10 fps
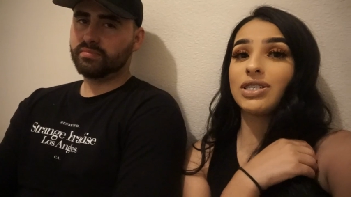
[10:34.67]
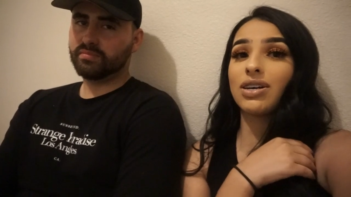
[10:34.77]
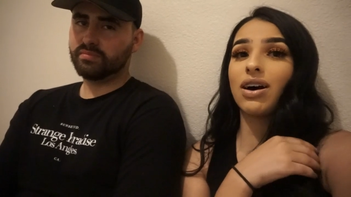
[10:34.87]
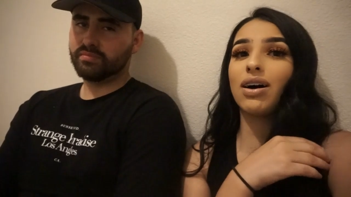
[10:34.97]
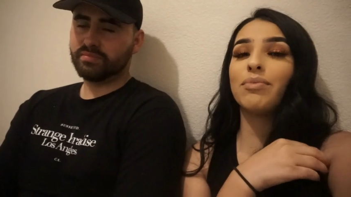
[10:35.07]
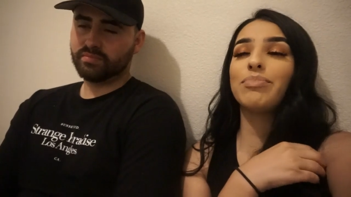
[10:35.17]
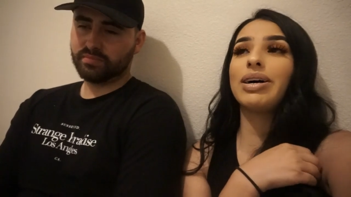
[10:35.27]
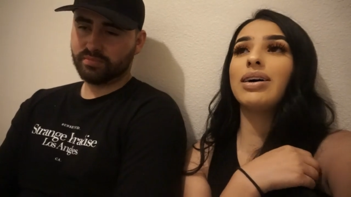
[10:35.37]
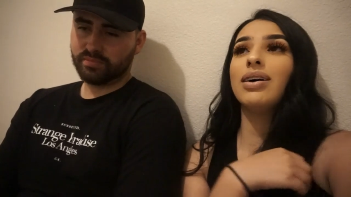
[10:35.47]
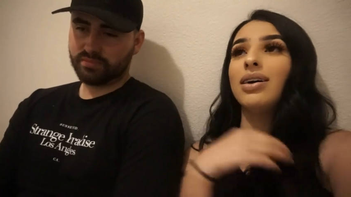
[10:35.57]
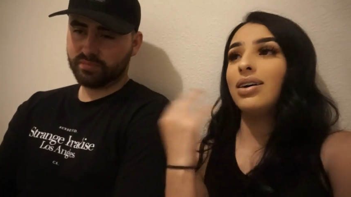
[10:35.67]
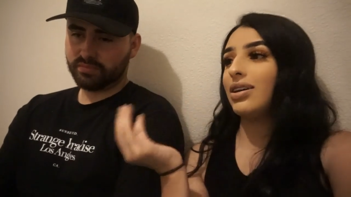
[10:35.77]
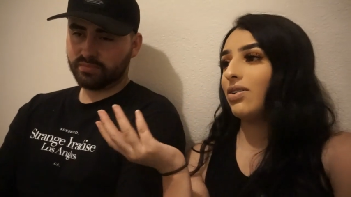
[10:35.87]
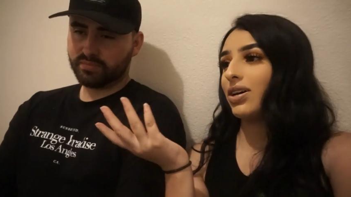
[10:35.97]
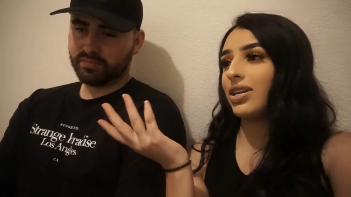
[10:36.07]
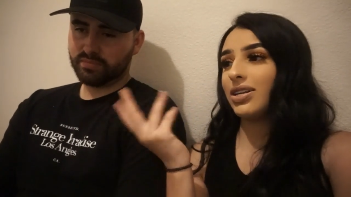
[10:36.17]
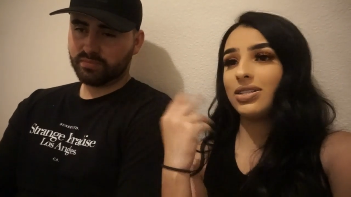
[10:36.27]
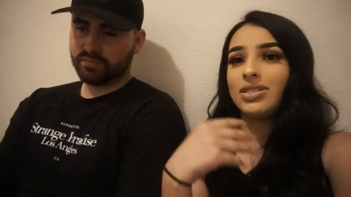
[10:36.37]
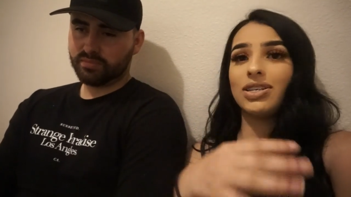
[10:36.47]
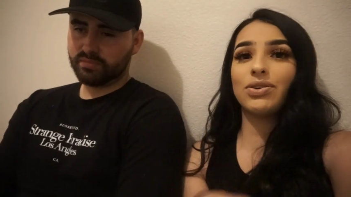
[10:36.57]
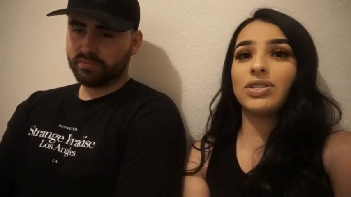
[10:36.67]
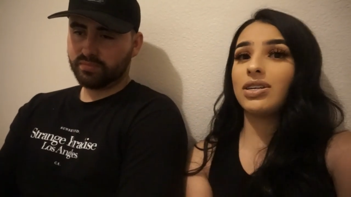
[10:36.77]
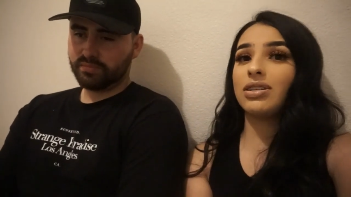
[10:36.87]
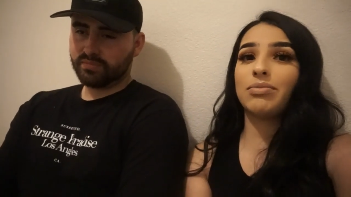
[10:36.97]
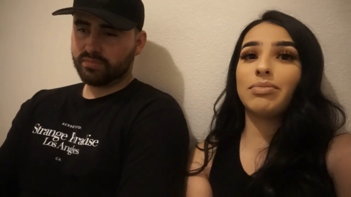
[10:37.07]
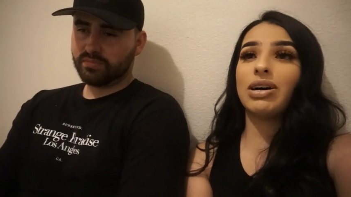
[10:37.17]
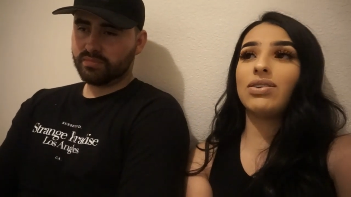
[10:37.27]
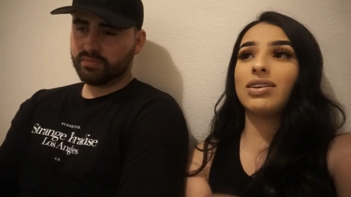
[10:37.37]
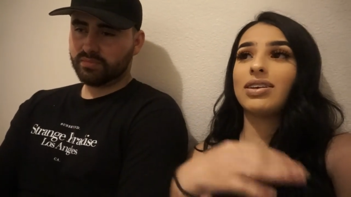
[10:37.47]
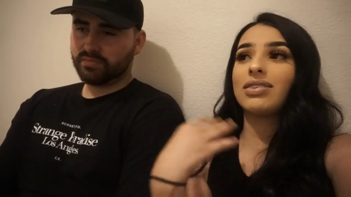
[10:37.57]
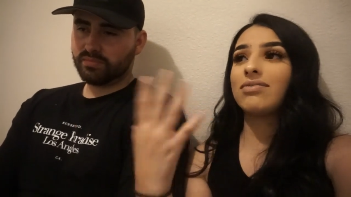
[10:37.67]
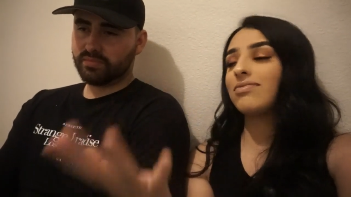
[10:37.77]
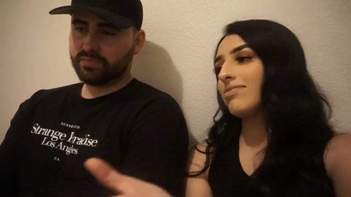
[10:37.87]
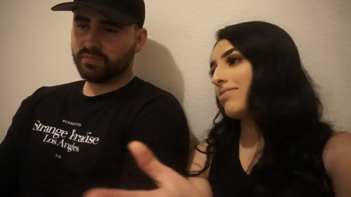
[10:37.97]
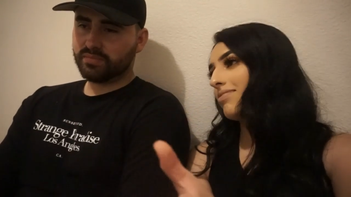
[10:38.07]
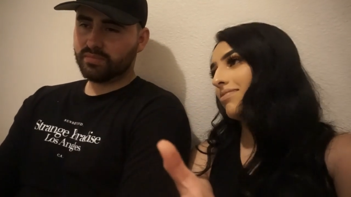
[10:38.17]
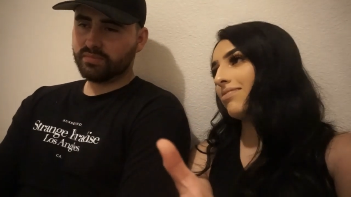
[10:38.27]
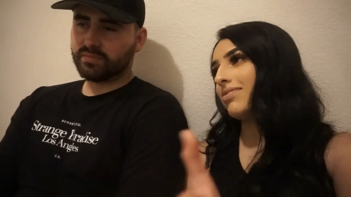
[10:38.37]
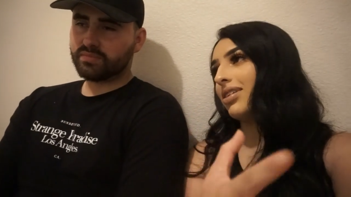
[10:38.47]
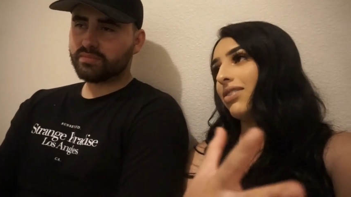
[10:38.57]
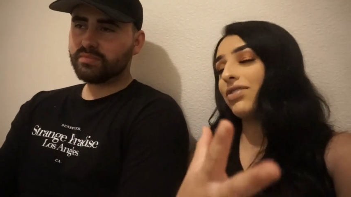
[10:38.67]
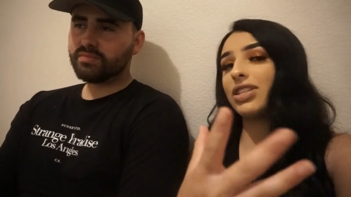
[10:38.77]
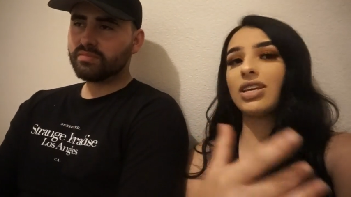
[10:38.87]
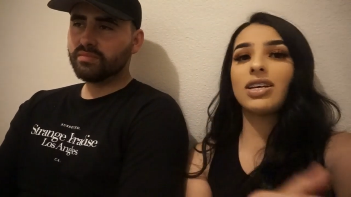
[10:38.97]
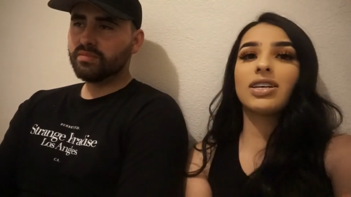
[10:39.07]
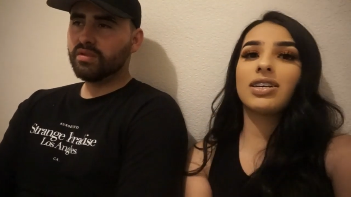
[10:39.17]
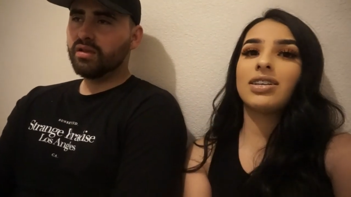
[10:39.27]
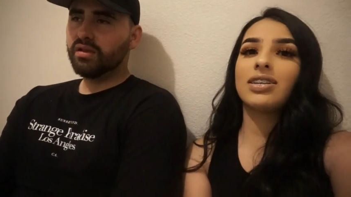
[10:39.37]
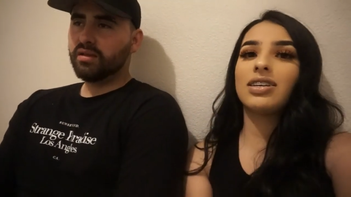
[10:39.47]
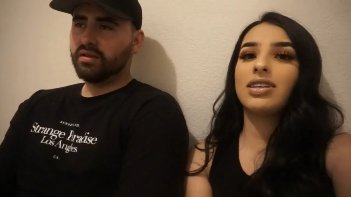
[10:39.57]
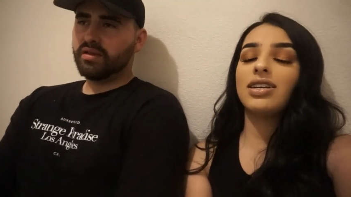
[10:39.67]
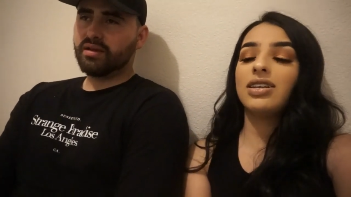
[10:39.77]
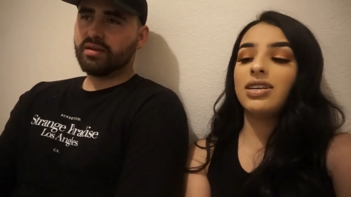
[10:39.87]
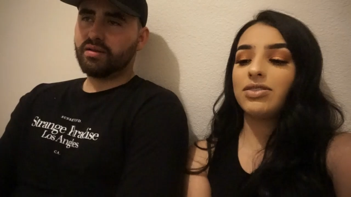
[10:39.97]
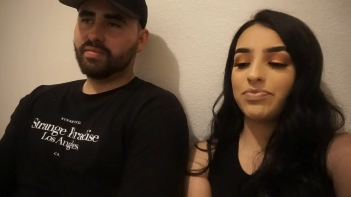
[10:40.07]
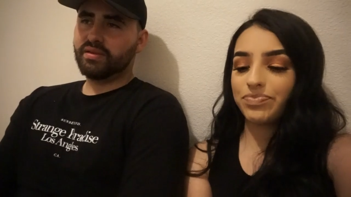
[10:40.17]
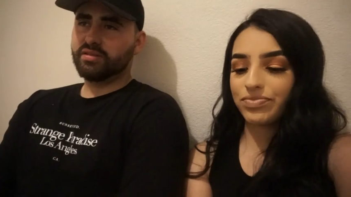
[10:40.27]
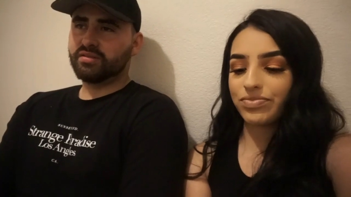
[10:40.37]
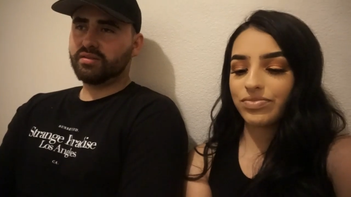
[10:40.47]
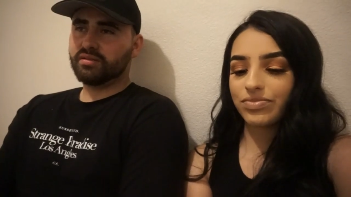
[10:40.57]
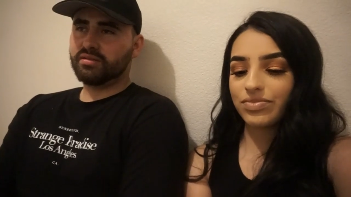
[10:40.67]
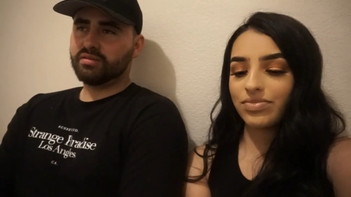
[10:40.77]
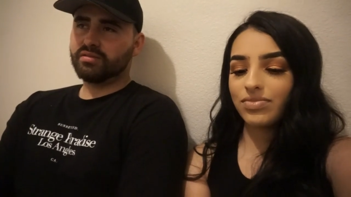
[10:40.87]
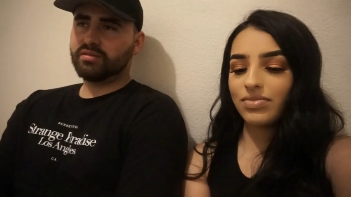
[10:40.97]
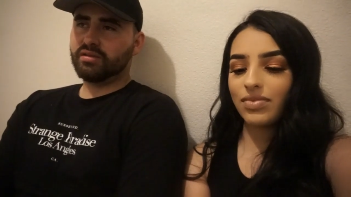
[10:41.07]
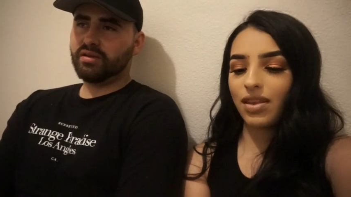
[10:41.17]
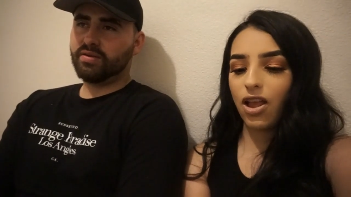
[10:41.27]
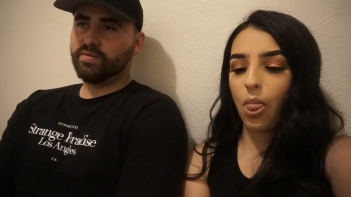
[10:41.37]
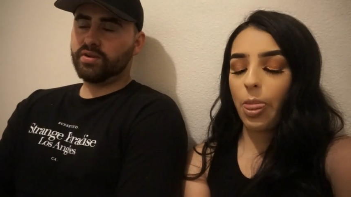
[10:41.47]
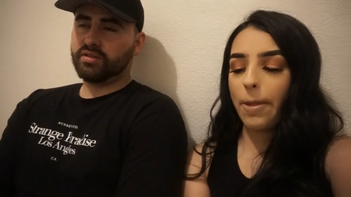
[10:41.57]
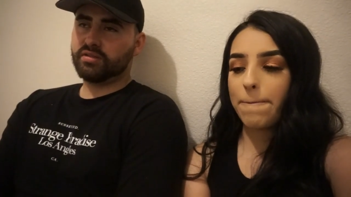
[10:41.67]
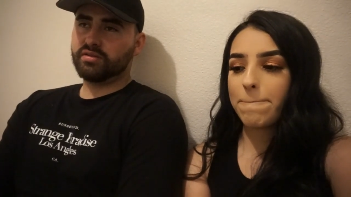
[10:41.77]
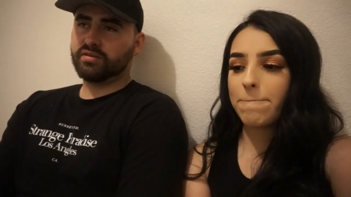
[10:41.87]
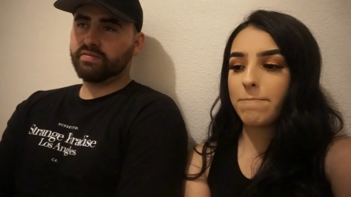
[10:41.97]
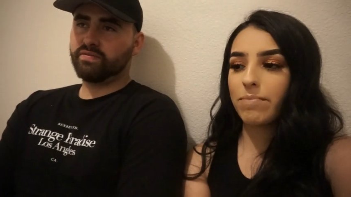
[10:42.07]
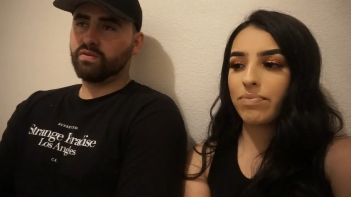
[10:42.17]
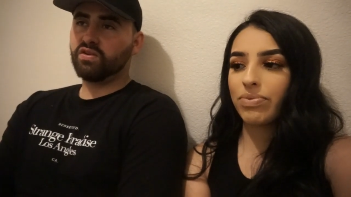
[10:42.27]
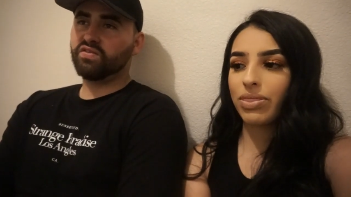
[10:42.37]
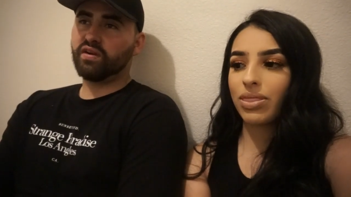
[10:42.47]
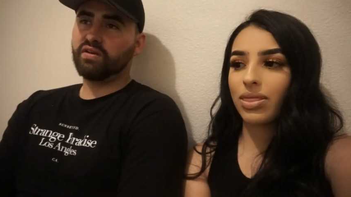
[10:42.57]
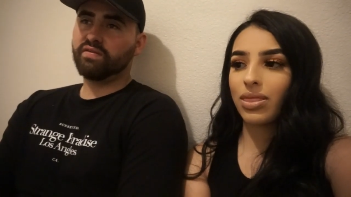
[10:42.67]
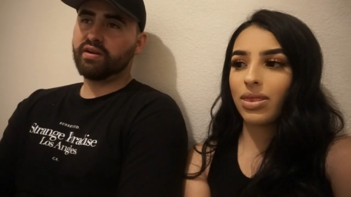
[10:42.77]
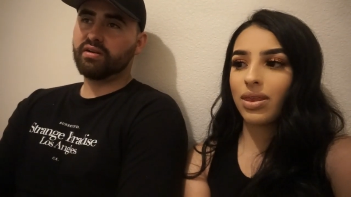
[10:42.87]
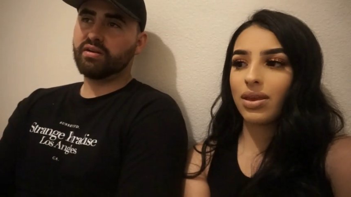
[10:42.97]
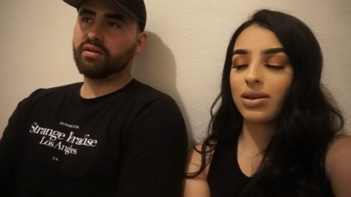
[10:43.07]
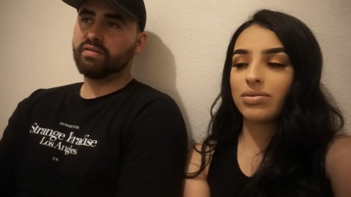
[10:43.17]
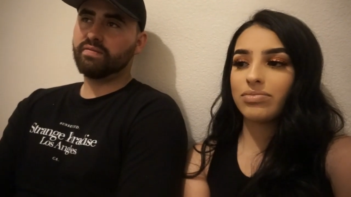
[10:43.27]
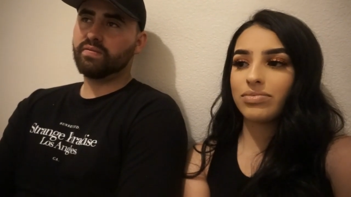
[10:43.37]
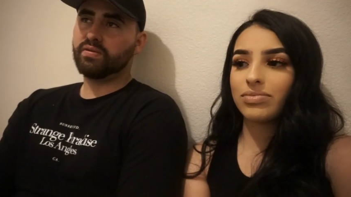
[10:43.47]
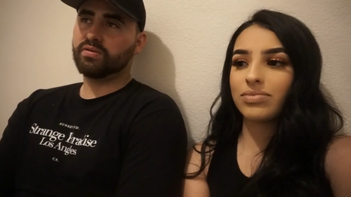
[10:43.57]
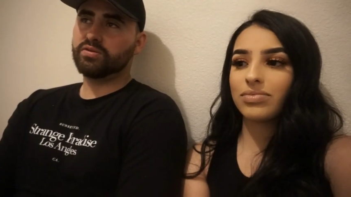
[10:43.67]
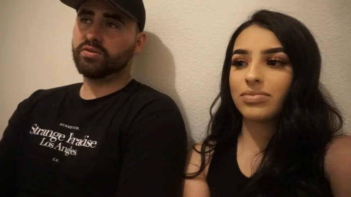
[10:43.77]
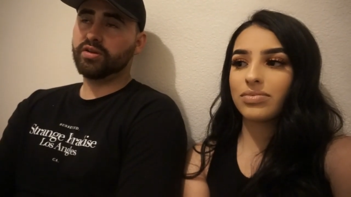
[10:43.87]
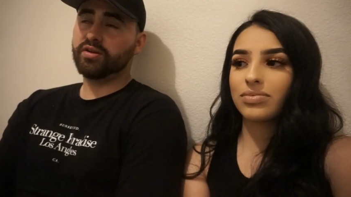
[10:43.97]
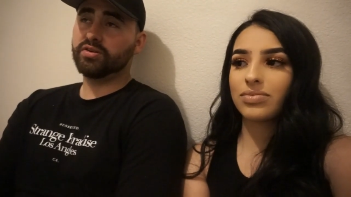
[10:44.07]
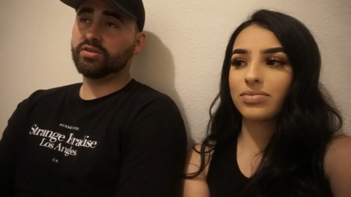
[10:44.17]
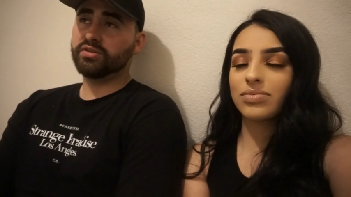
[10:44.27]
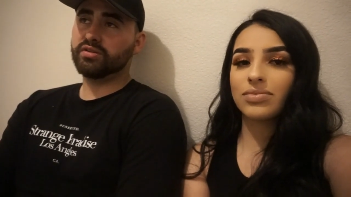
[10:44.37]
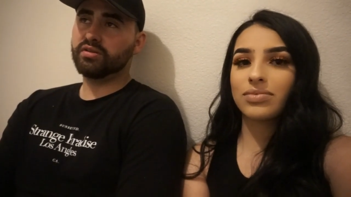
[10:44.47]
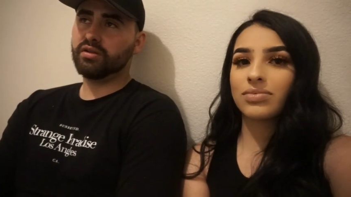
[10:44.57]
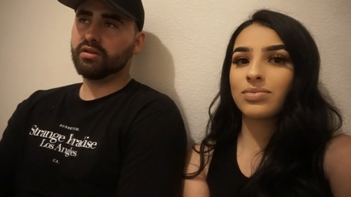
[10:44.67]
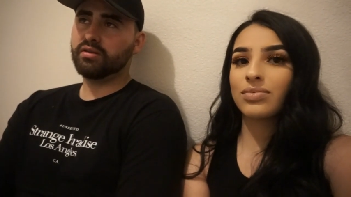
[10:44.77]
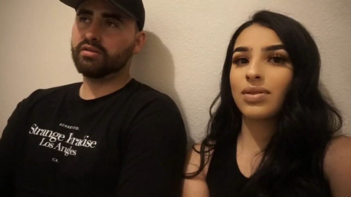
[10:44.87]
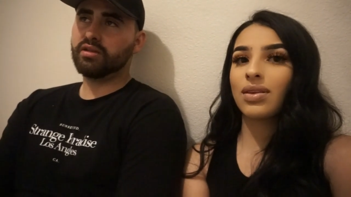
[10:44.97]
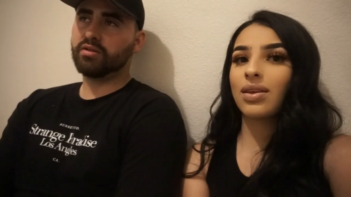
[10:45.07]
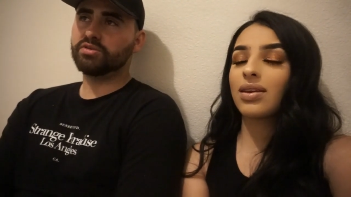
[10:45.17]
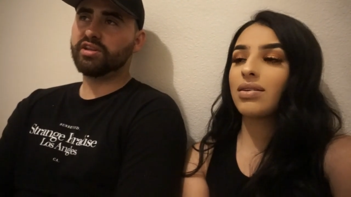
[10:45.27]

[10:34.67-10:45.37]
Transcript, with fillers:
Speaker 1: saw, but go ahead and continue and tell them about like everything.
Speaker 2: Yeah, I mean, it's a I worked as a forest firefighter for two years down